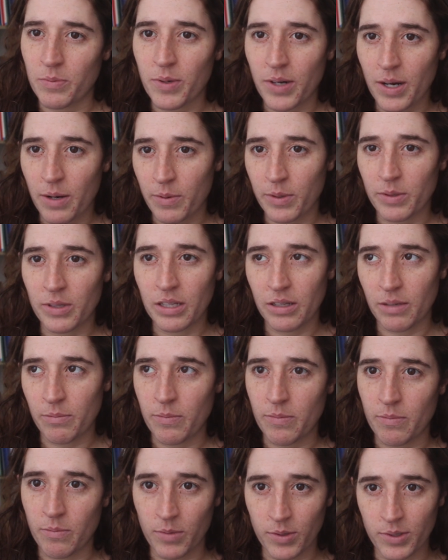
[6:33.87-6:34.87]
more about the
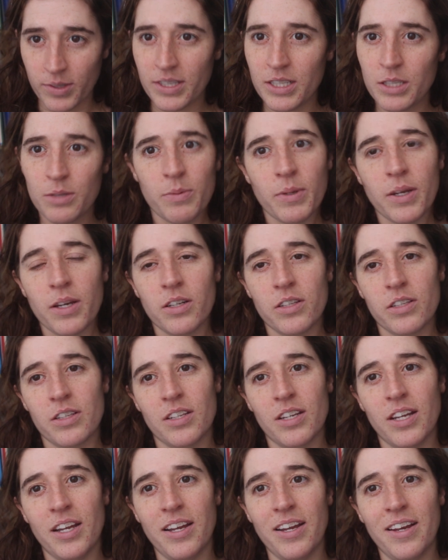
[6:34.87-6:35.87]
moon is
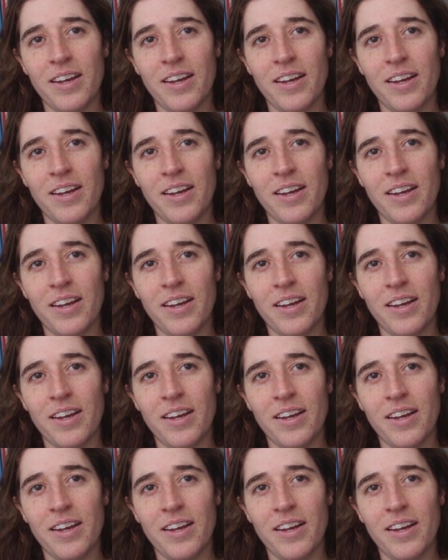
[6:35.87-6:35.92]
because